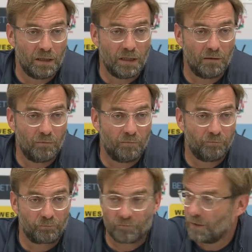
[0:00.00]

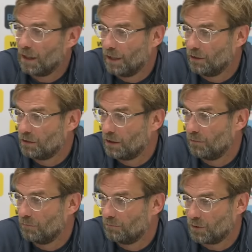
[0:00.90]
Um, and
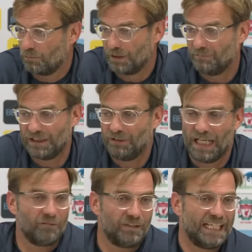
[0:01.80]
um, so we, we,
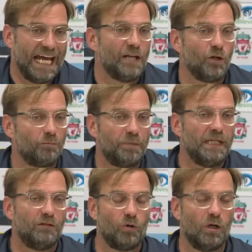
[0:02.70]
we, are, we cannot
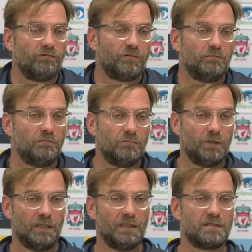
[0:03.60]
be involved
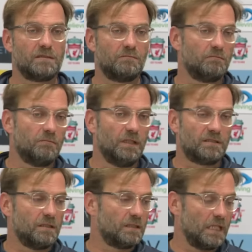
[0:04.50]
in this.
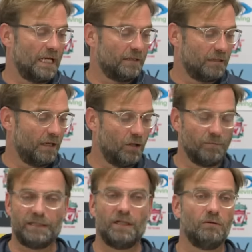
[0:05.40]
It's it's like they
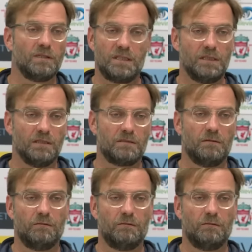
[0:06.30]
all make their own decisions.